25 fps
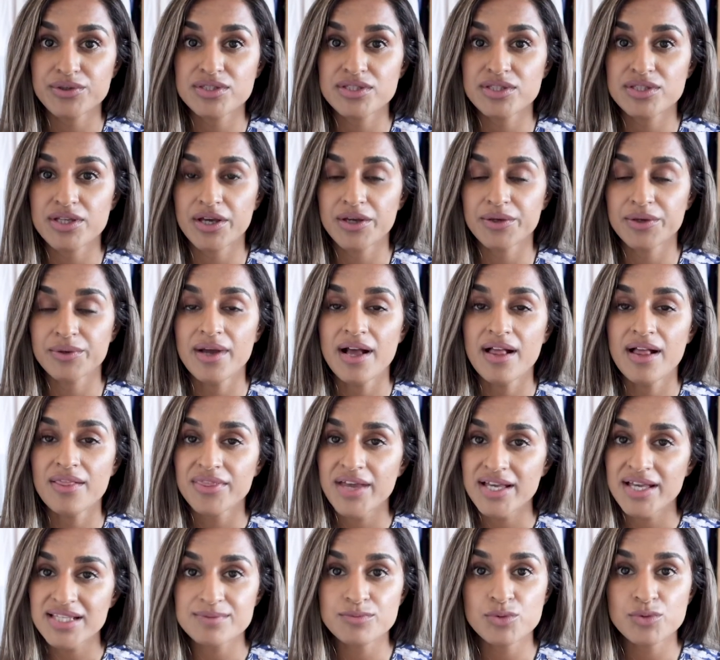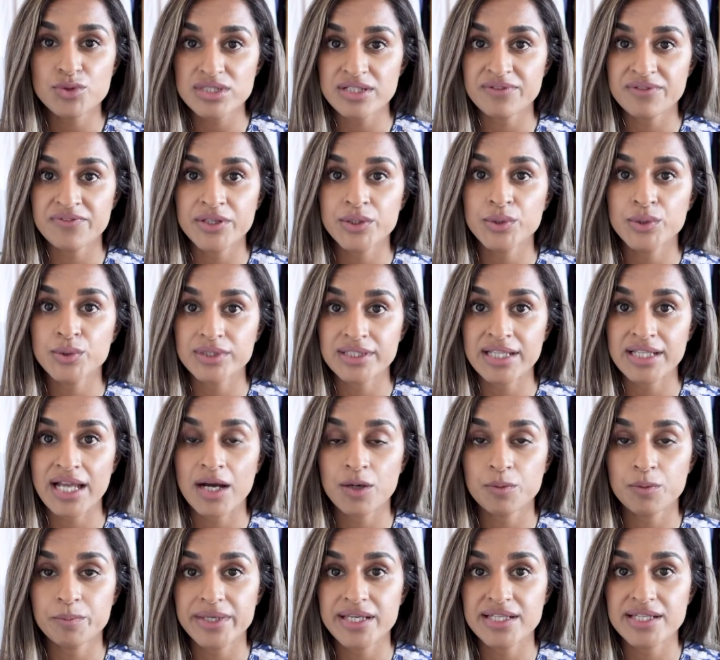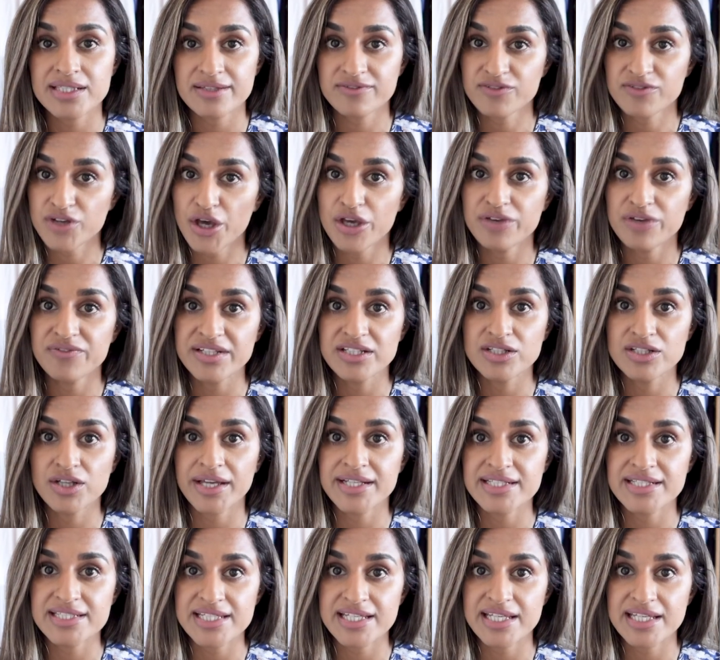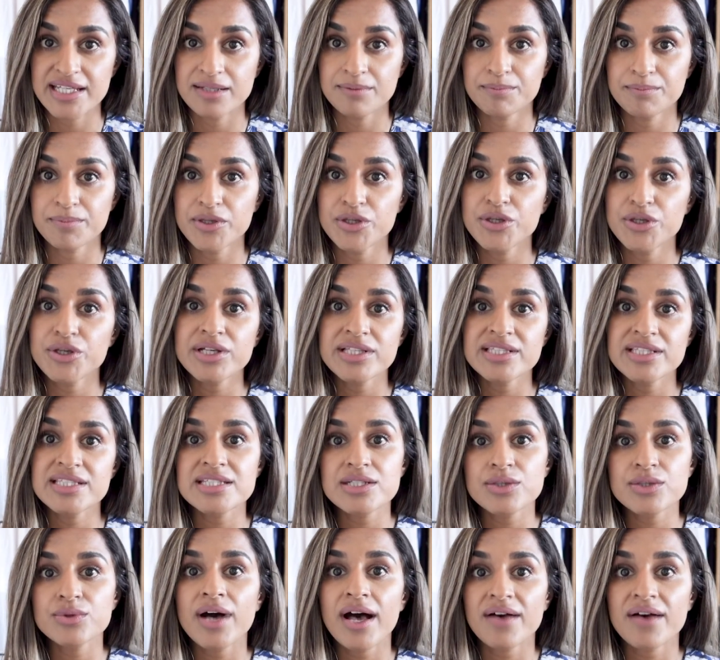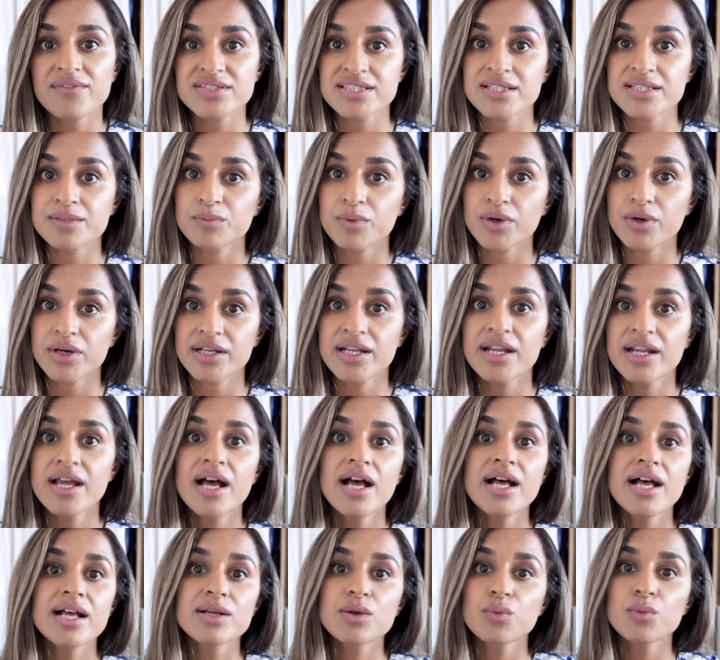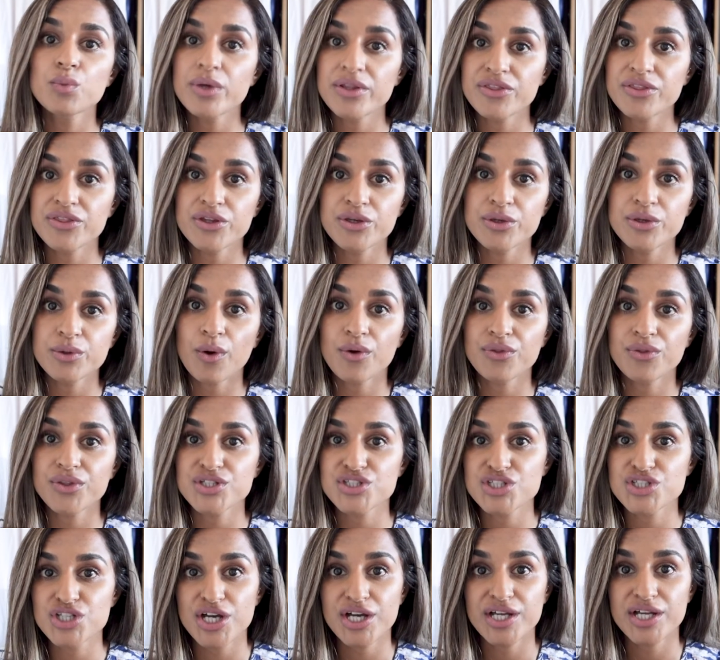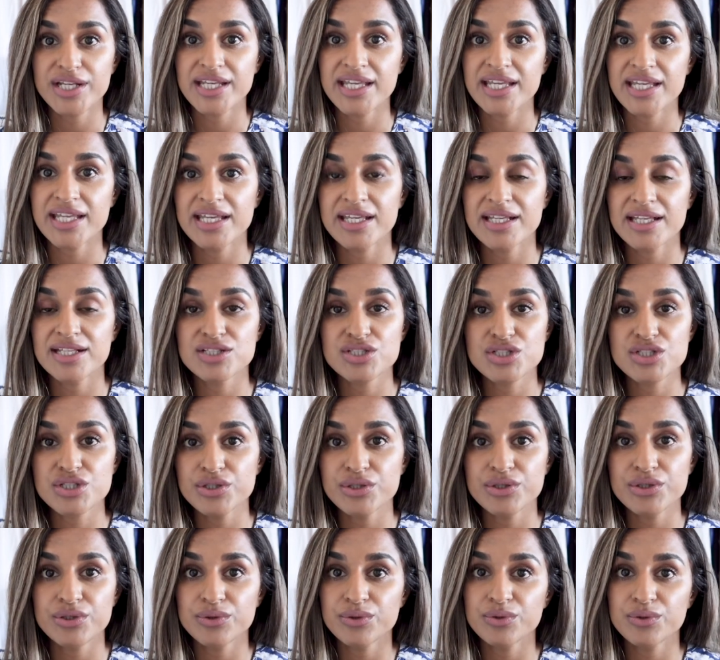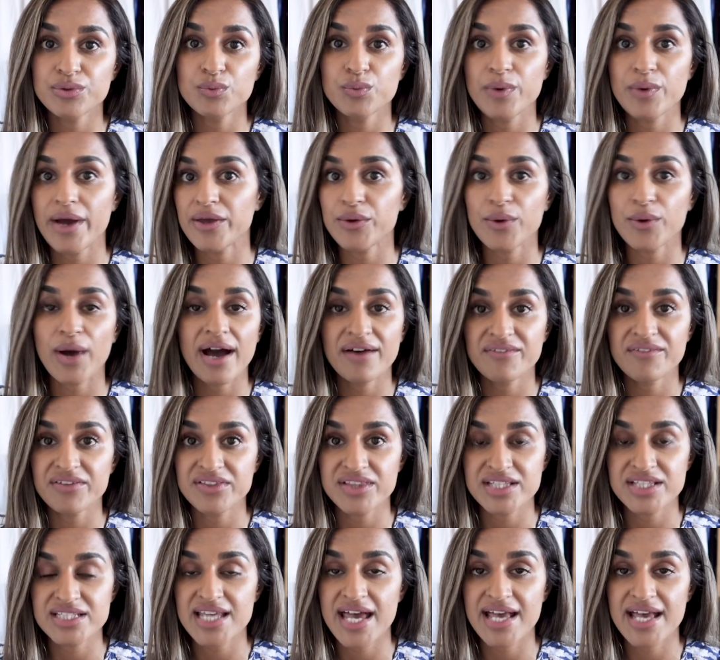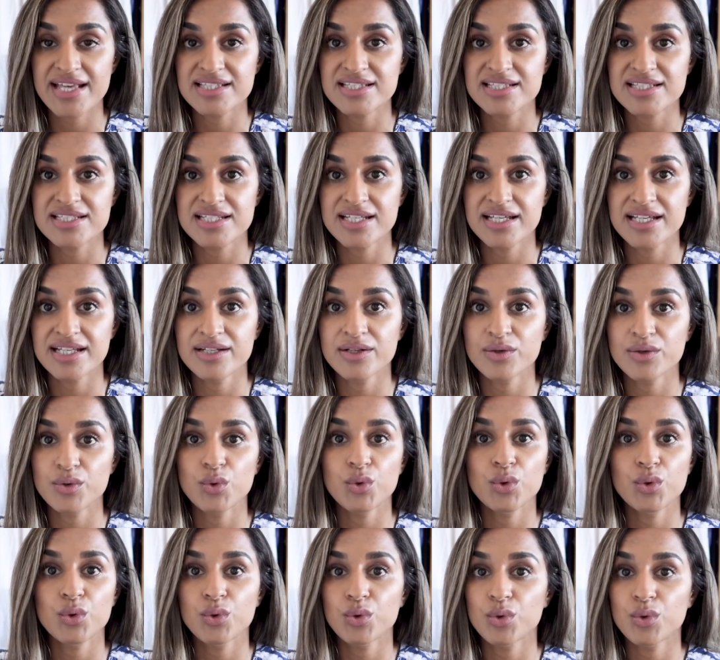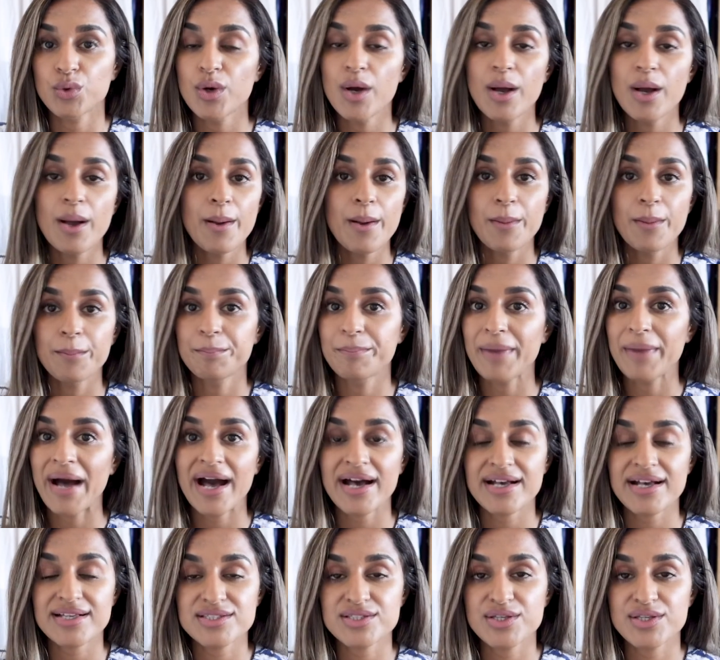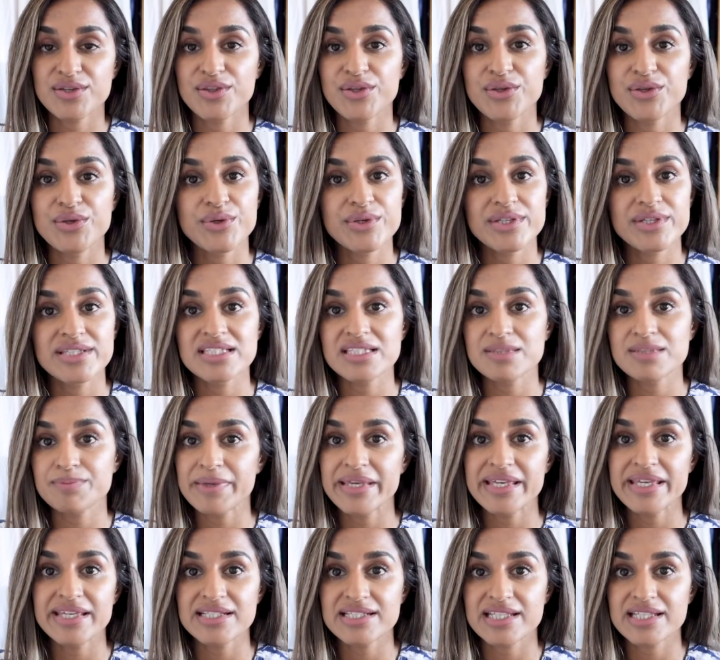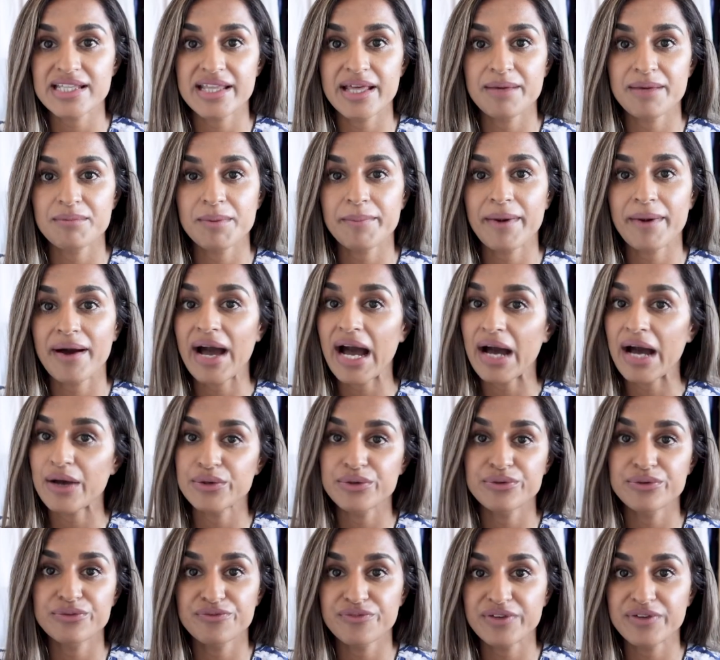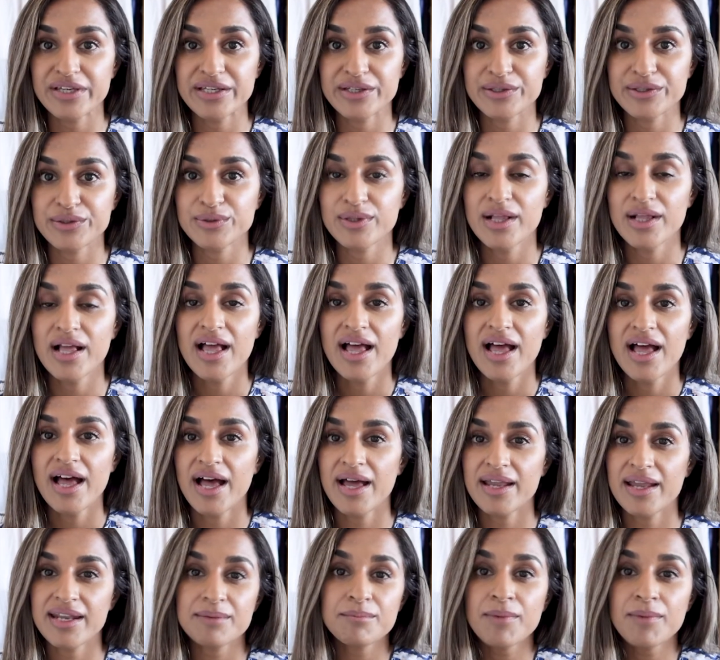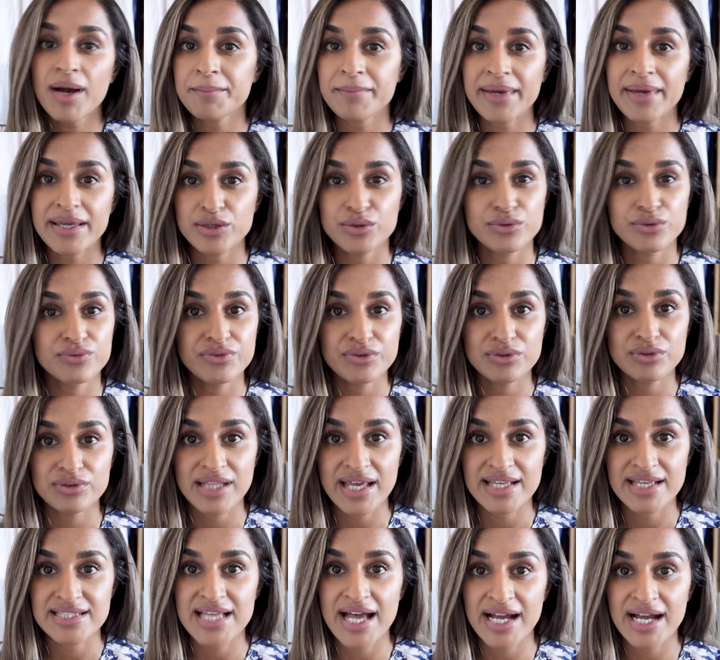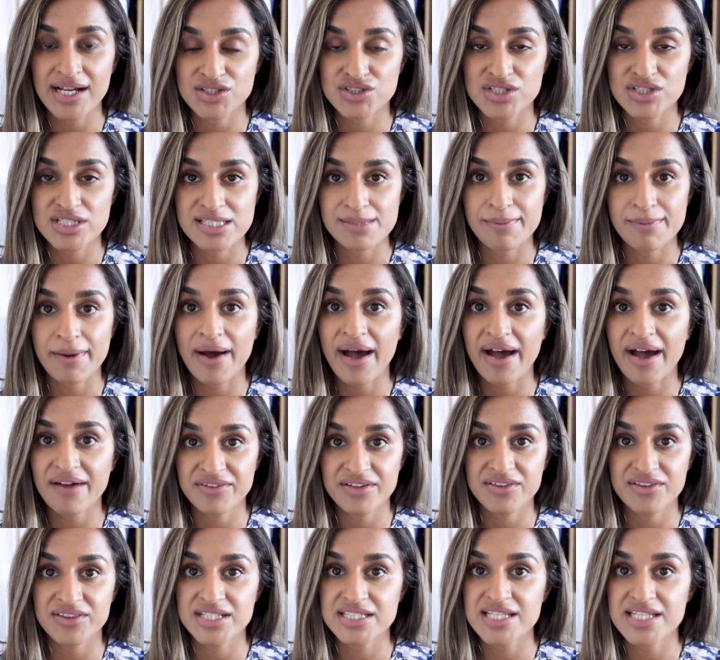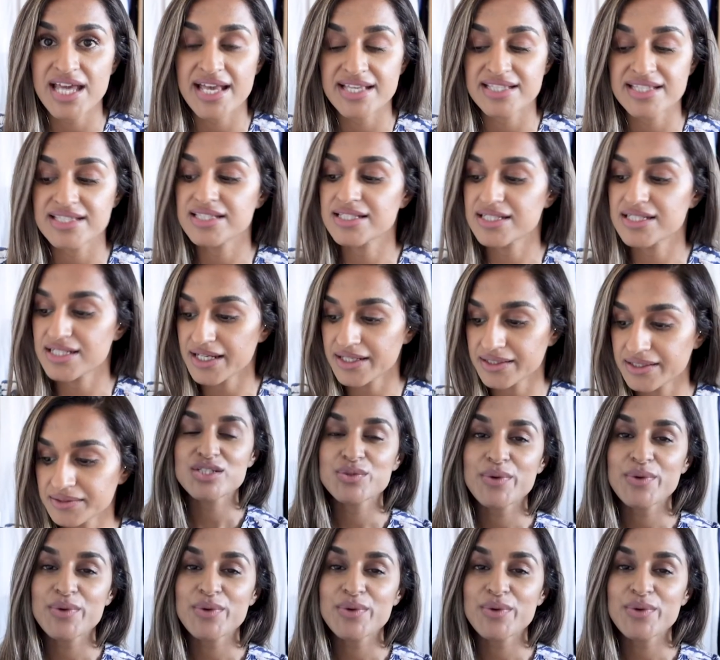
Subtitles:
So that's more difficult now because of COVID-19, but you can still have someone with you on the journey to where you're having the test done or back, so that you can speak to them about how you feel, and it might make you feel less anxious about having the test done.